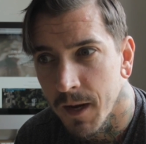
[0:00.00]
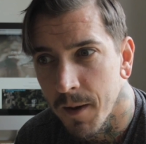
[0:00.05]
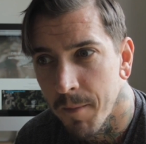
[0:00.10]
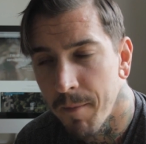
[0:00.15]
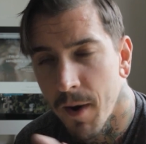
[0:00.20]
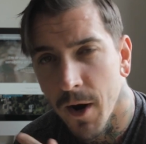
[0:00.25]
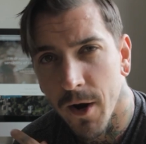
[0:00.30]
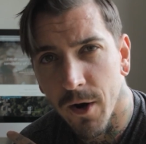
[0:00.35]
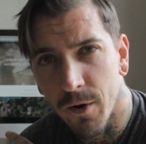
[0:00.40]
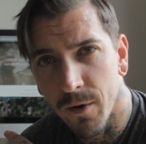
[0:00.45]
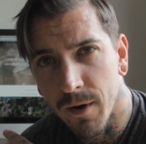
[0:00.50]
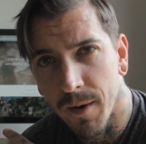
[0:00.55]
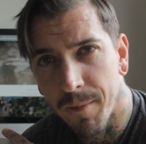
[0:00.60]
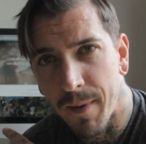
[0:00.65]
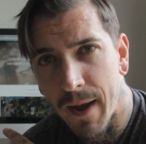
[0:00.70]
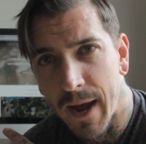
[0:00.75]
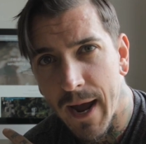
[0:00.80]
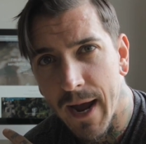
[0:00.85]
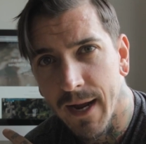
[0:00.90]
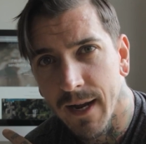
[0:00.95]
monitor it
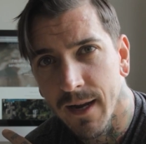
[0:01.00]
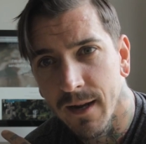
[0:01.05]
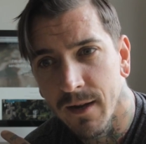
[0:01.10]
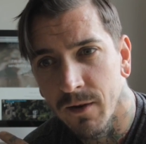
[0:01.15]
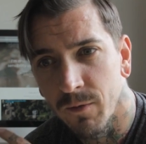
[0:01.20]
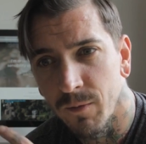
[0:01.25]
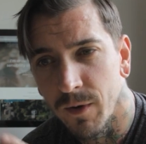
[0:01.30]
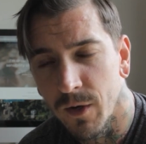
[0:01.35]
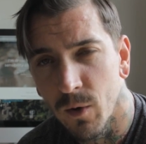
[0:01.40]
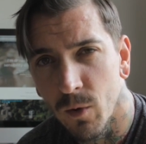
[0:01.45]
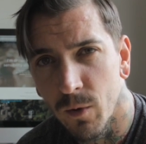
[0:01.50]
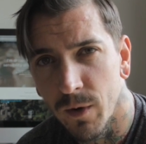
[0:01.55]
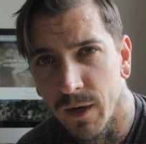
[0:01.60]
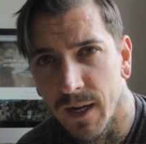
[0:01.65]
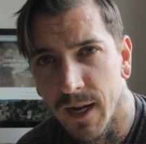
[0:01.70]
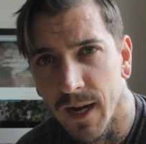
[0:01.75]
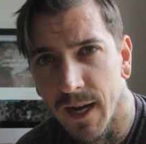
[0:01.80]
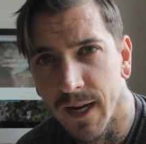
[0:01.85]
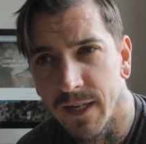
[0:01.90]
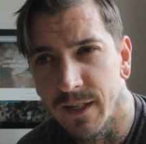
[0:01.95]
back, record
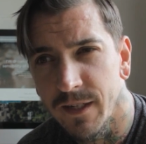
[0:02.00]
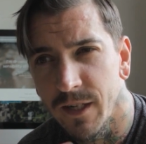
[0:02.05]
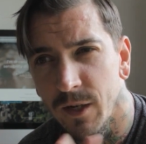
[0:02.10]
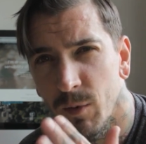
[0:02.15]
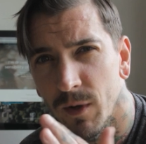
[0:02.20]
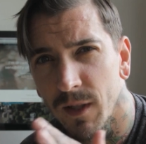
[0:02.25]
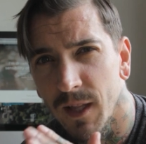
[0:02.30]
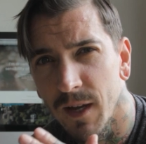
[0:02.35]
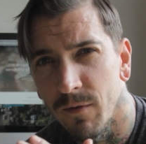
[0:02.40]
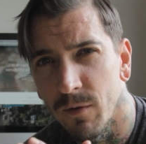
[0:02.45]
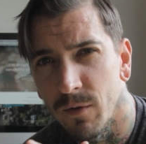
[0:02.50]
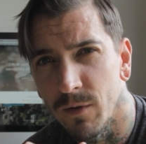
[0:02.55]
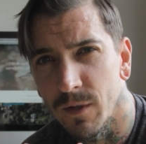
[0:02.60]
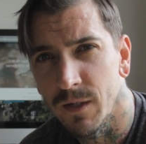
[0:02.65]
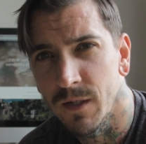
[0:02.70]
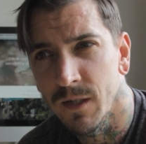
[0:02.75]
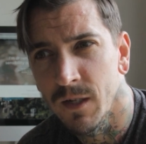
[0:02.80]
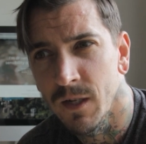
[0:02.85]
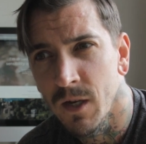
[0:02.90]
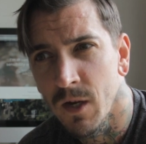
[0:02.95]
again, and see what
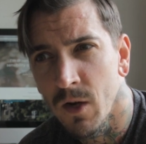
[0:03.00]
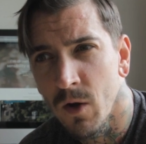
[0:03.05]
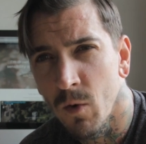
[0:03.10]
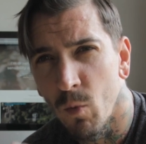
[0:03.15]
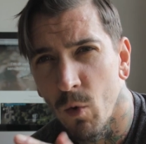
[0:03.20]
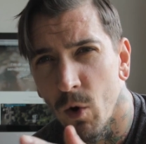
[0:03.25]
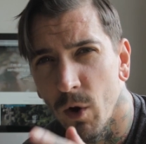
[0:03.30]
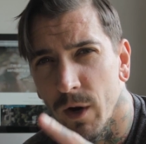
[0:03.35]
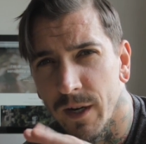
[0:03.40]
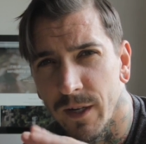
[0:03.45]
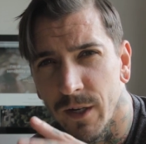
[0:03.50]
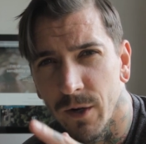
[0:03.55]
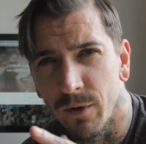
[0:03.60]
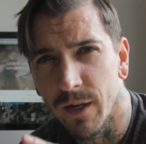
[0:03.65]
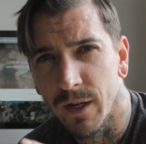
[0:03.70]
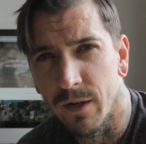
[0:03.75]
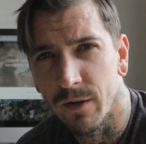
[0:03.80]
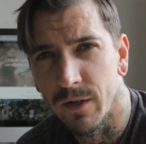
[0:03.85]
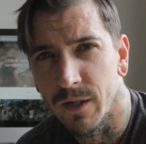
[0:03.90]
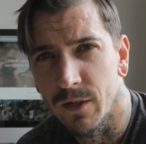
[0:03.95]
levels work and don't
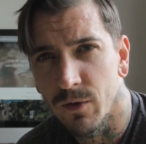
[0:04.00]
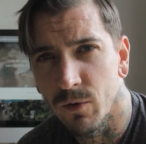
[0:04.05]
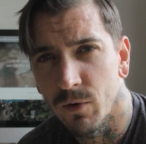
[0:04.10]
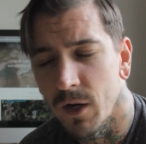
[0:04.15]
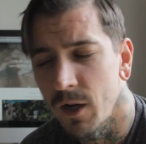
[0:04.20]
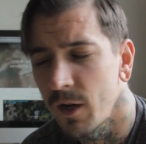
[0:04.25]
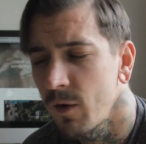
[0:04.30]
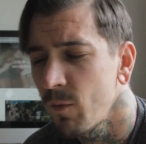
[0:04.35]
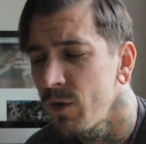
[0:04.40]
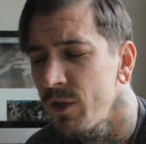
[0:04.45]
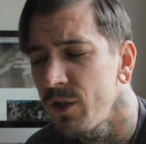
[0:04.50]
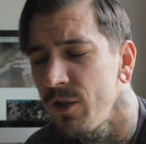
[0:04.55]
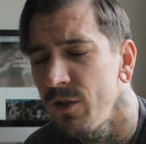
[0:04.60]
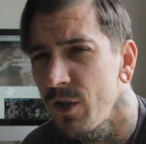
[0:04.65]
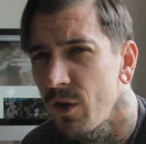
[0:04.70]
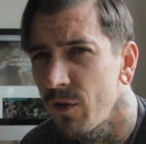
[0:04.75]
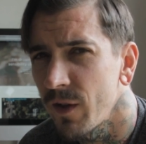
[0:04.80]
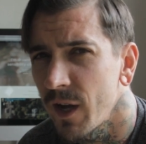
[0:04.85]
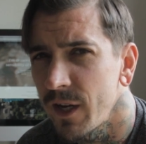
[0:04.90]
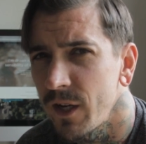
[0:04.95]
get you distorted. And once you
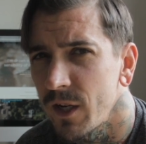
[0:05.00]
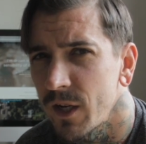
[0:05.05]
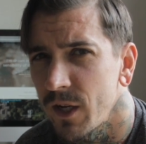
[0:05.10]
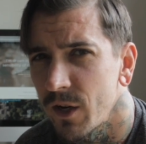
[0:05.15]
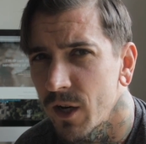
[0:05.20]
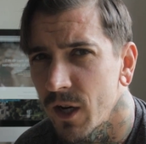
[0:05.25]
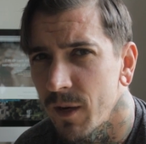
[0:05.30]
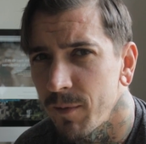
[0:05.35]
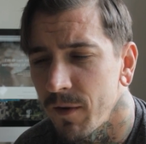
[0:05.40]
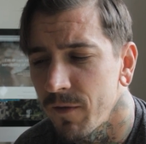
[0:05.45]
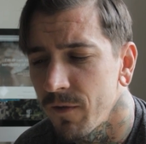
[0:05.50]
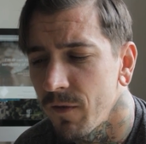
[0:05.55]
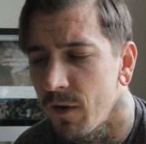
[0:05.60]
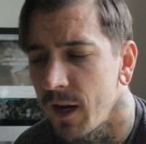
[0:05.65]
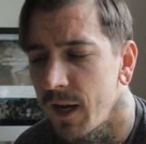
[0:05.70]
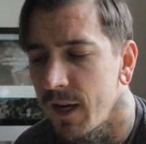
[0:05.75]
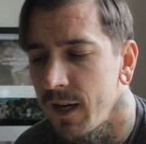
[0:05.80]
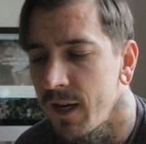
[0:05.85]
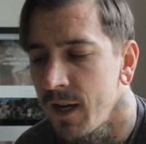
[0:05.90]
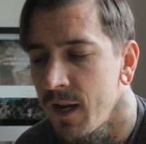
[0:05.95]
know that, you, are gonna be
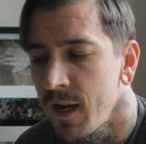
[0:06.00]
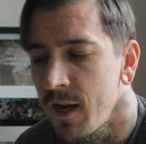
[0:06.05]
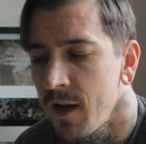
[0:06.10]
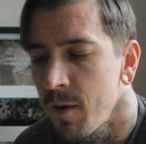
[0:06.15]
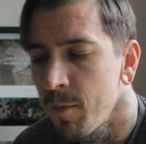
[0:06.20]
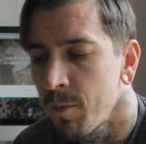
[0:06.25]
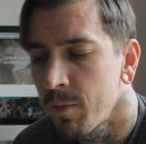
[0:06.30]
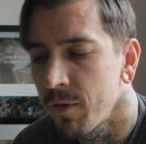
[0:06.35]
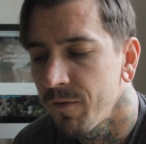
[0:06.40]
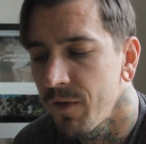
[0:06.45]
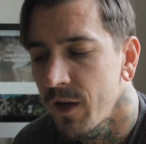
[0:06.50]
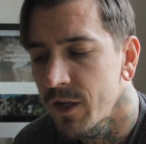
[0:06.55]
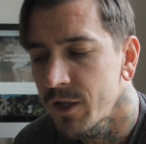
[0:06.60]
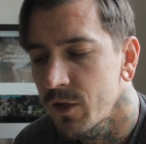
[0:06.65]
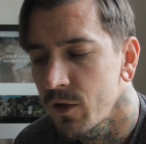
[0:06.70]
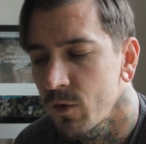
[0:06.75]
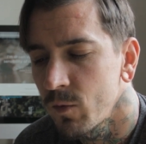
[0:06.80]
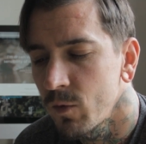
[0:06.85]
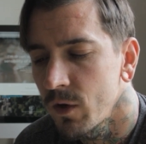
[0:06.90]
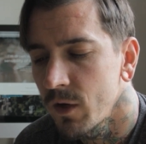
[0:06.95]
fine.
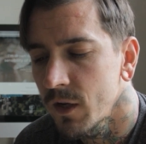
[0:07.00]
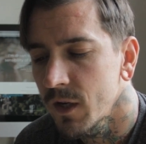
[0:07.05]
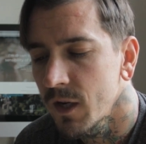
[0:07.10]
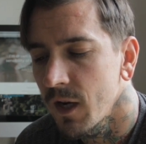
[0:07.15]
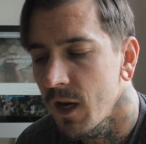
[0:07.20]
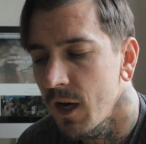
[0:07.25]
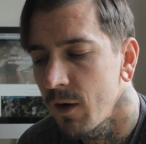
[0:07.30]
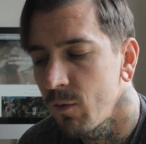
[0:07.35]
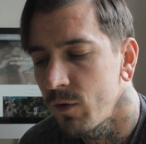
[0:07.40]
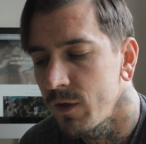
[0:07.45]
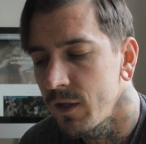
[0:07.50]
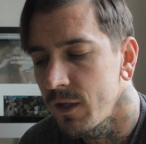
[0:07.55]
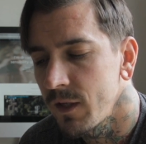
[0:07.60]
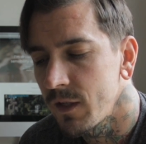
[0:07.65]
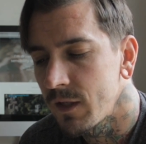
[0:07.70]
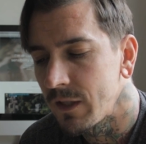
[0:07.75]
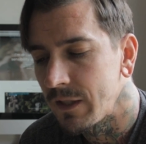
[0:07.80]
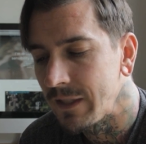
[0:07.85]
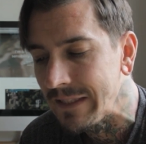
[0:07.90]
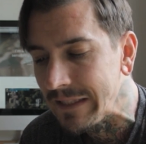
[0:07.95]
Professional work, I
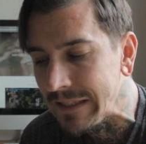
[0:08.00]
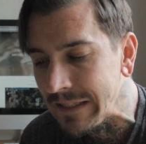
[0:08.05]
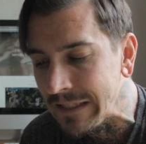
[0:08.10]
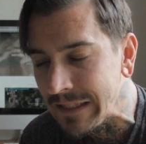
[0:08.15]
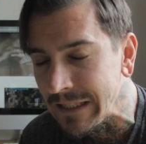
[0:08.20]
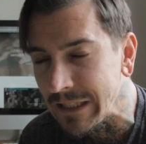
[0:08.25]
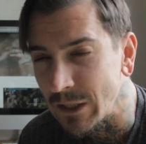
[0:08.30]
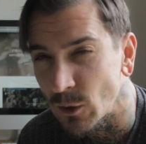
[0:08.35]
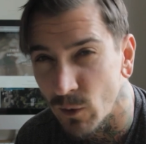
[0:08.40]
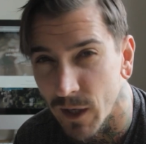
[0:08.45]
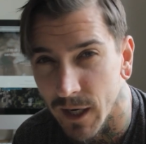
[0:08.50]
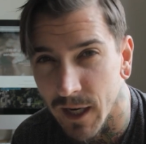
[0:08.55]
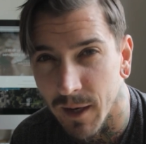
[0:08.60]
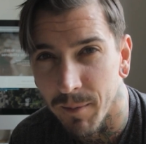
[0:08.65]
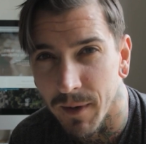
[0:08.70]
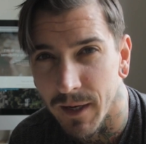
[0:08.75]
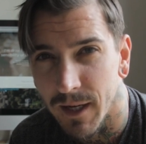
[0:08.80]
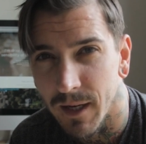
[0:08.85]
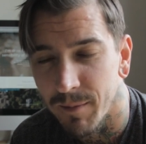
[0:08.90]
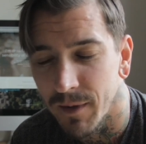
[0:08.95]
wouldn't
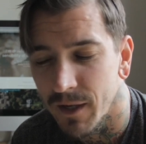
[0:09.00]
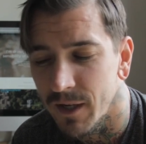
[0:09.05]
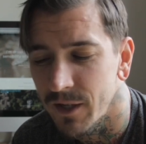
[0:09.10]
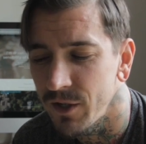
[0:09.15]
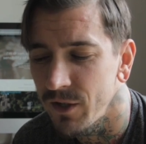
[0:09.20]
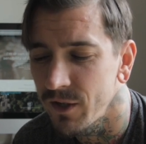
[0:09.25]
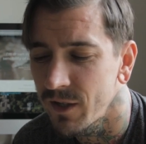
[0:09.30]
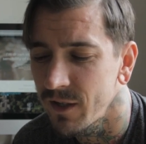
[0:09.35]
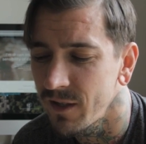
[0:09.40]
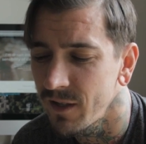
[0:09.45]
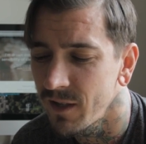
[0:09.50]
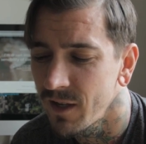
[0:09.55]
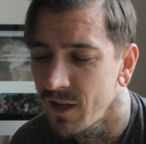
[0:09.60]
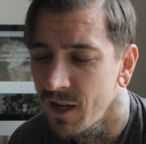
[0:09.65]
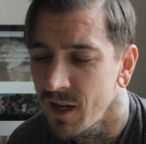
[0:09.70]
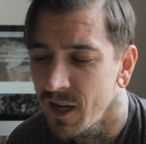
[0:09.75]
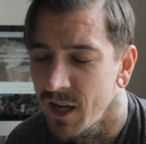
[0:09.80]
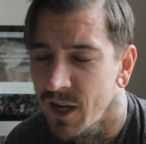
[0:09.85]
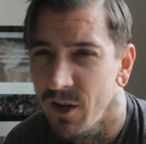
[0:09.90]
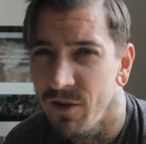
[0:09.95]
recommend it because you can,
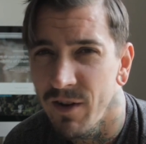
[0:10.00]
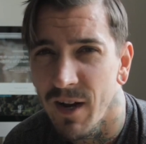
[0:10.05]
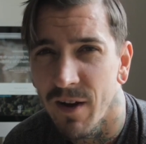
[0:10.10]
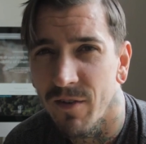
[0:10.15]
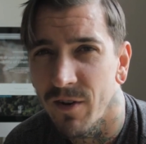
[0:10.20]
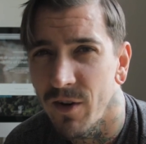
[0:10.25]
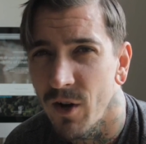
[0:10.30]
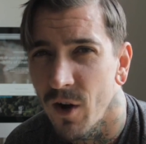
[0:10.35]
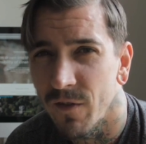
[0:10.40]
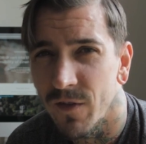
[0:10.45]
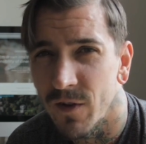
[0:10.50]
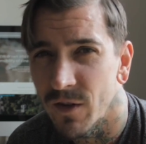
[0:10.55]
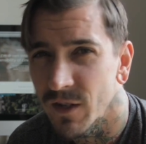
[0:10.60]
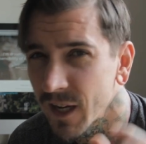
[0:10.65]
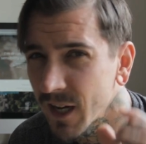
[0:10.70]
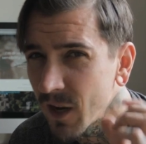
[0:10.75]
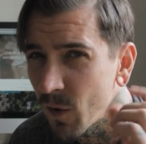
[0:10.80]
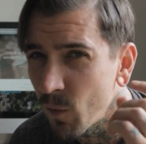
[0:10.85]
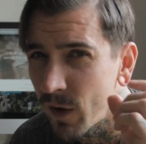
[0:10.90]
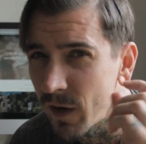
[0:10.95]
you never know if there's
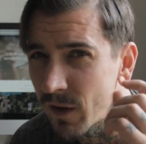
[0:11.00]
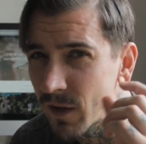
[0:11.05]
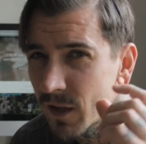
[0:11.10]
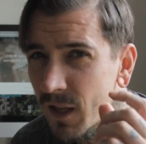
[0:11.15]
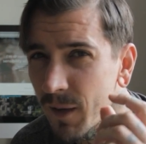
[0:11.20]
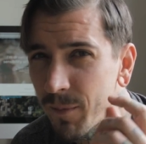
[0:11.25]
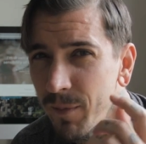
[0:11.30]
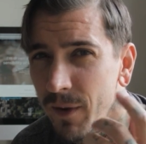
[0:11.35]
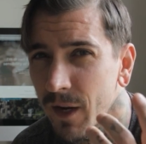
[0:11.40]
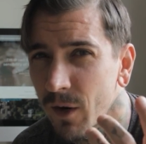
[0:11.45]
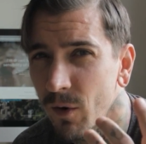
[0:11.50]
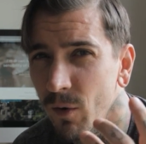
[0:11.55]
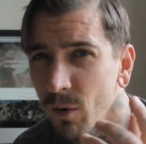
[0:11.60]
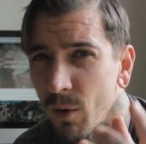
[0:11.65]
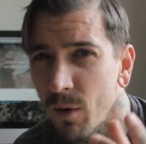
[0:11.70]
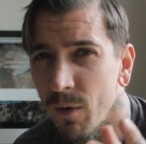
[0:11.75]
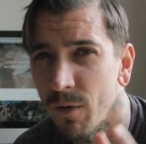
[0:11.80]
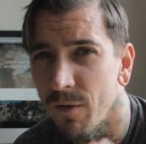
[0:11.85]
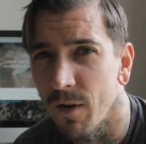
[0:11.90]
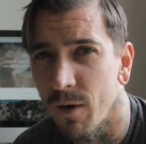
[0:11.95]
like a weird clipping
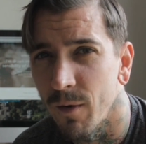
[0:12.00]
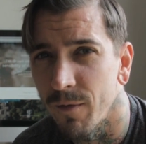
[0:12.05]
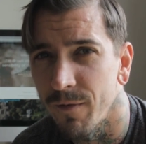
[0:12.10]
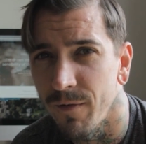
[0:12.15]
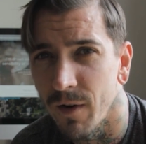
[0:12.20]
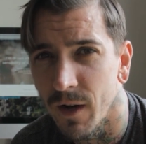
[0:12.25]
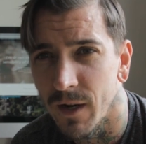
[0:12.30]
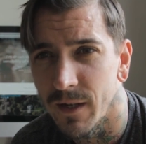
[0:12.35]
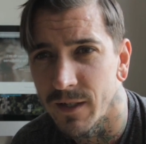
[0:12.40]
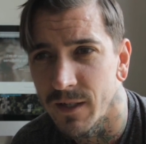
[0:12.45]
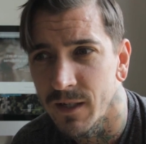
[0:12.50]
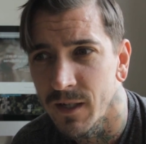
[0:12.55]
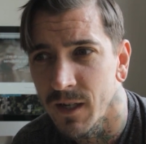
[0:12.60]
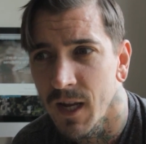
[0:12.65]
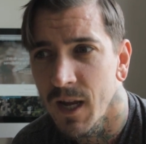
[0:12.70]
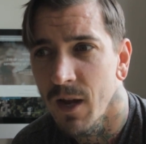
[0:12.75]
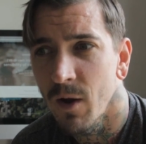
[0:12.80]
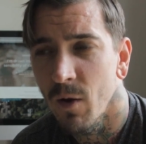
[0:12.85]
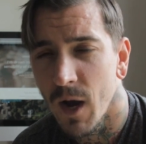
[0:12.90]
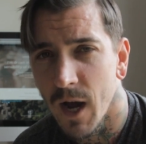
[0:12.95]
or a fuzz
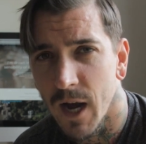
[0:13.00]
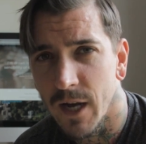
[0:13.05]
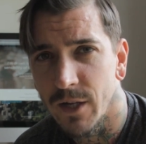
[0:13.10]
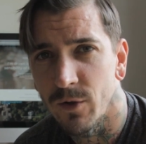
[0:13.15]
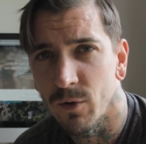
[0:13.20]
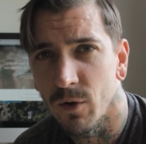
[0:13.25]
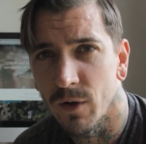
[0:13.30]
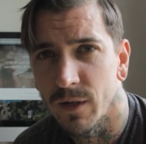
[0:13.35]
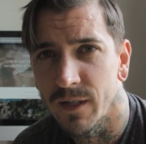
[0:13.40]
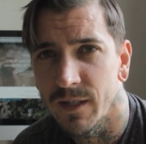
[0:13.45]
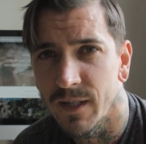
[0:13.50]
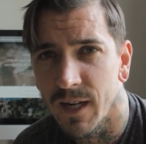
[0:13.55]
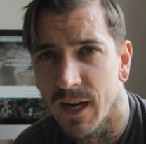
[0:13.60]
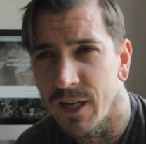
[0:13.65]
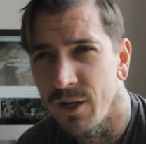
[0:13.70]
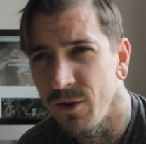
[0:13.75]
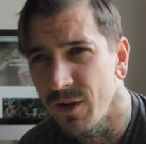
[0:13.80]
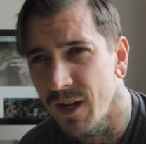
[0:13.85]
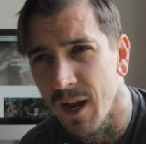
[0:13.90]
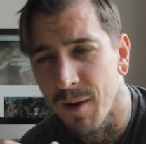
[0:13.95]
as you're on
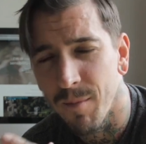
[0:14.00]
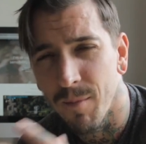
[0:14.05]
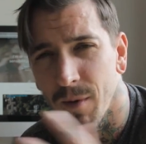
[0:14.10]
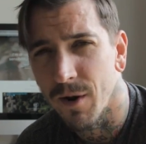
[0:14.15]
set. and You can't